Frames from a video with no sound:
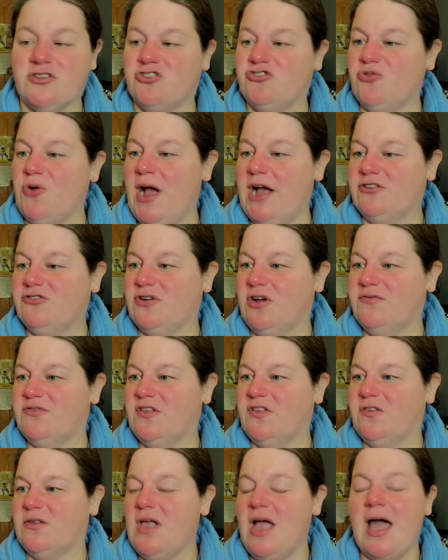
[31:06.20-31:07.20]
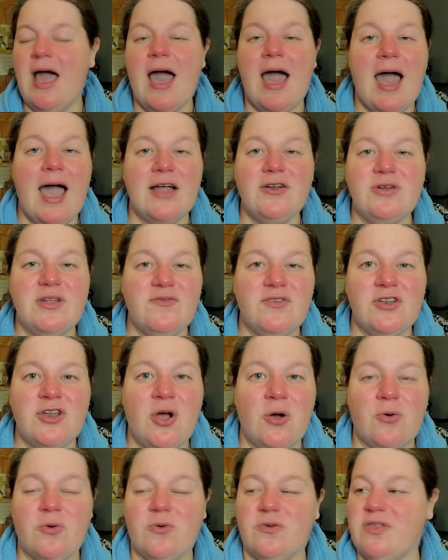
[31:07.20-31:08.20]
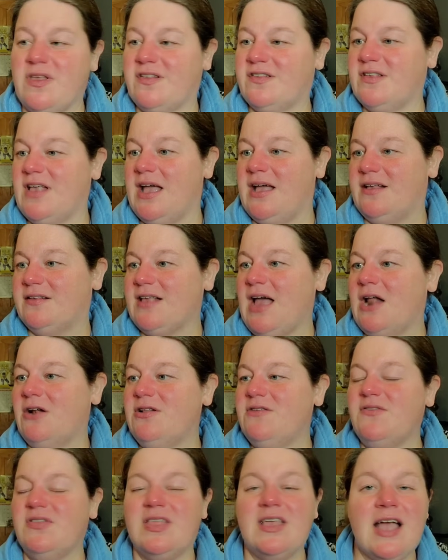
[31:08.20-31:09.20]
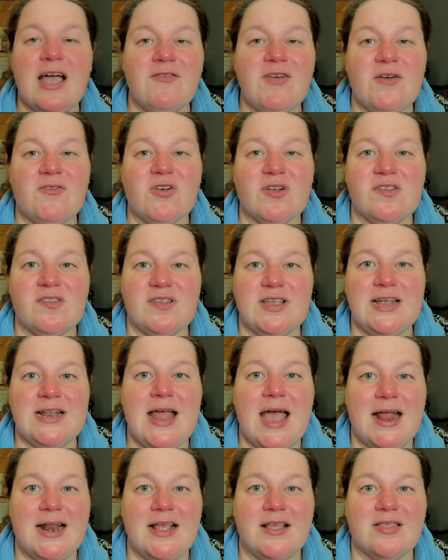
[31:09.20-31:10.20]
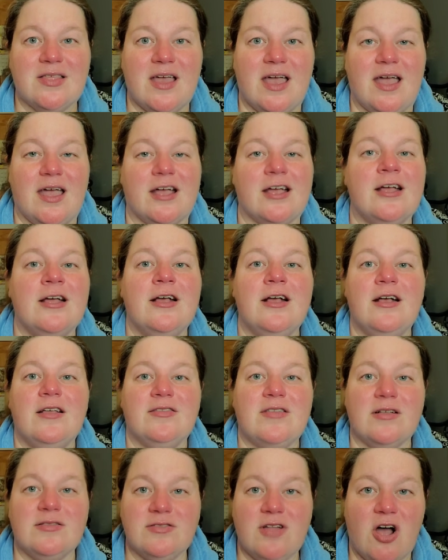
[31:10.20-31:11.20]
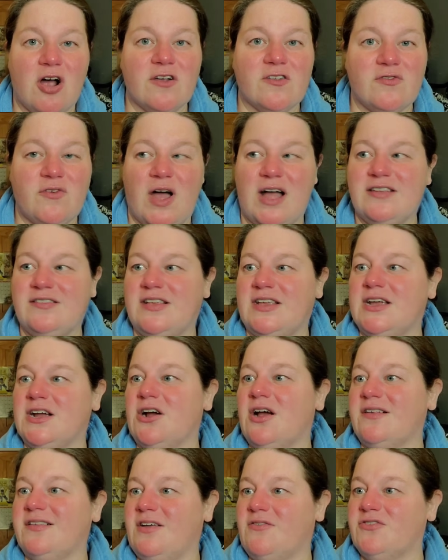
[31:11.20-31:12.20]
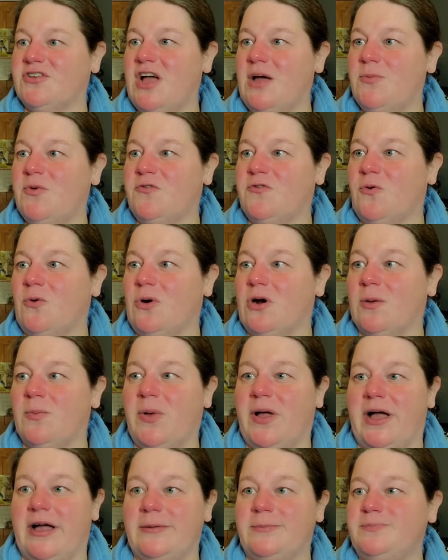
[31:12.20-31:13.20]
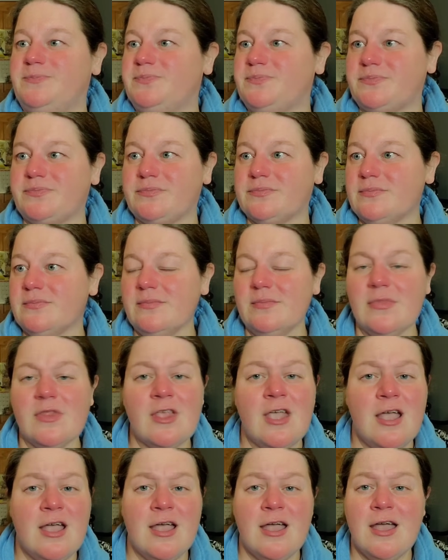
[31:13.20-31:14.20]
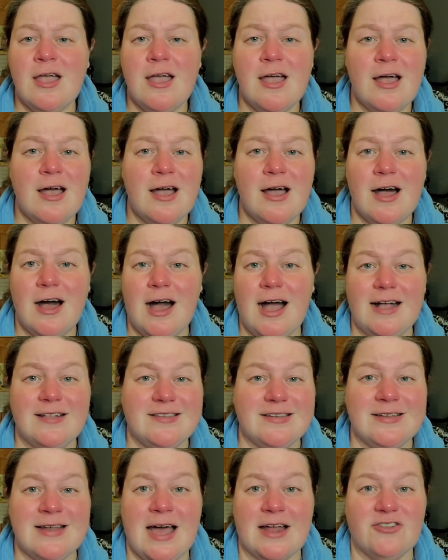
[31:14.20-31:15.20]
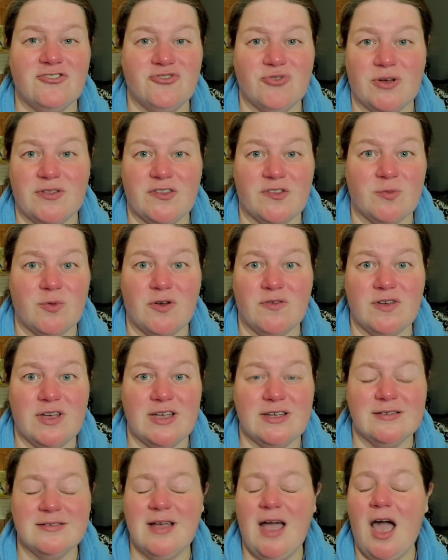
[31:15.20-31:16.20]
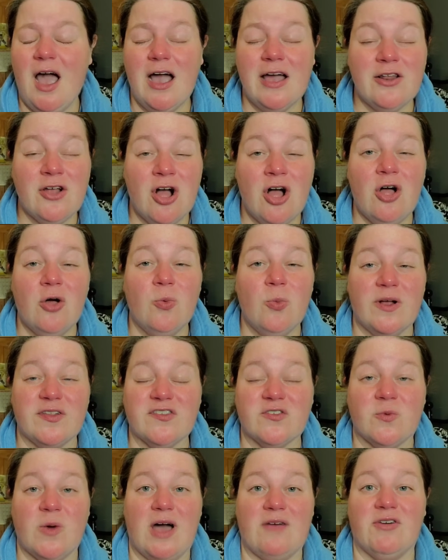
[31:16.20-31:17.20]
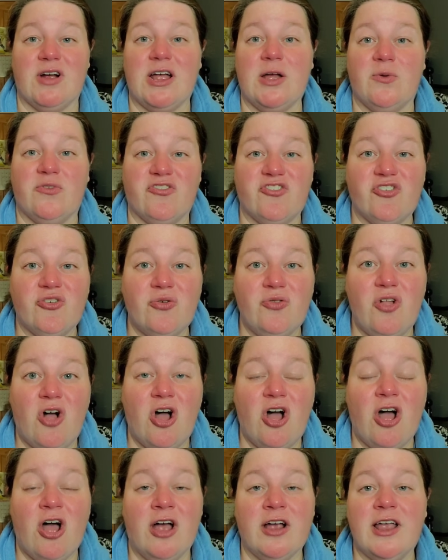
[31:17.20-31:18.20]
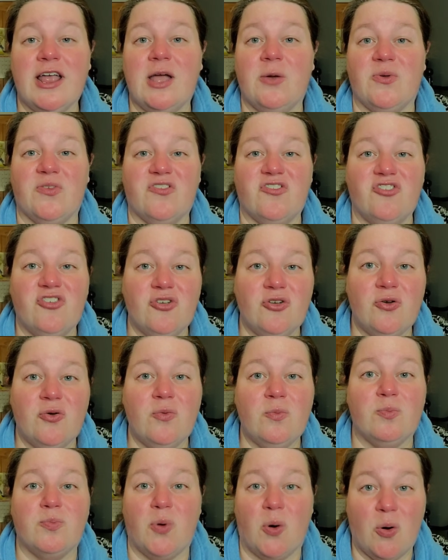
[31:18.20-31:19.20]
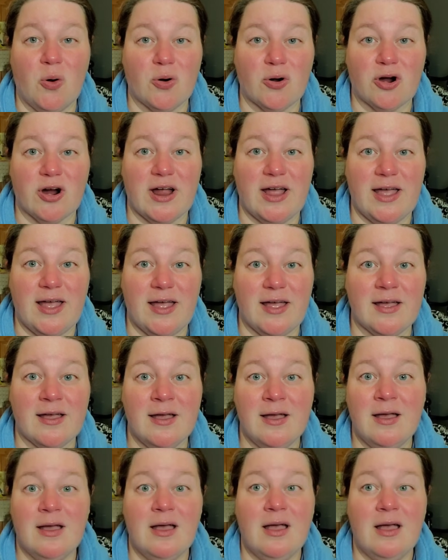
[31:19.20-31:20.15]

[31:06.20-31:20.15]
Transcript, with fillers: the director of this, I don't even know who this is. I don't even think I've ever seen anything that Lars von Trier has ever done before, but I did not enjoy this movie at all whatsoever. It was too long. It was too boring.